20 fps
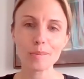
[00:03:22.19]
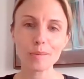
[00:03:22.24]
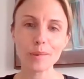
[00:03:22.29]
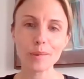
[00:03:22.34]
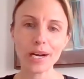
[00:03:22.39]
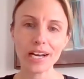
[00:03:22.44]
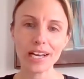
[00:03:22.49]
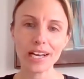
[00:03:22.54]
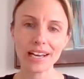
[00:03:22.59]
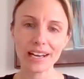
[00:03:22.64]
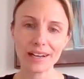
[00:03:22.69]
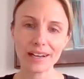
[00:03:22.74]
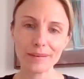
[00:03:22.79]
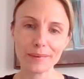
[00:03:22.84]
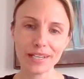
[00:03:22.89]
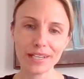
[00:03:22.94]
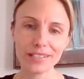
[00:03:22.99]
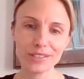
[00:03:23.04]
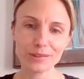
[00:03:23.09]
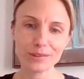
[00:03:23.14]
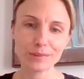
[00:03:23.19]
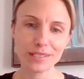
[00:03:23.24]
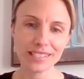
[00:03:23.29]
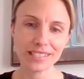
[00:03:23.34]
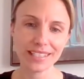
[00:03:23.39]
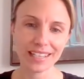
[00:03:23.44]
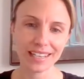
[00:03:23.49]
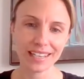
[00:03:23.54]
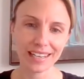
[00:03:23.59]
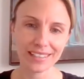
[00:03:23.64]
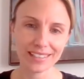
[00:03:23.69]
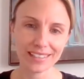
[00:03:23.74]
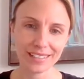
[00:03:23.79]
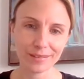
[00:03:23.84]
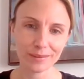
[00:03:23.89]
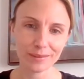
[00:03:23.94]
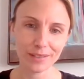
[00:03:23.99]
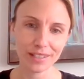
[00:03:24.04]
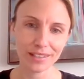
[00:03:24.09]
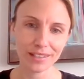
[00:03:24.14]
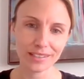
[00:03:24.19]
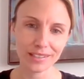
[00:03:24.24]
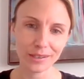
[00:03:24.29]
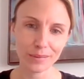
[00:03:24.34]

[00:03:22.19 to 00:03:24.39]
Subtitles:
But I do miss connecting with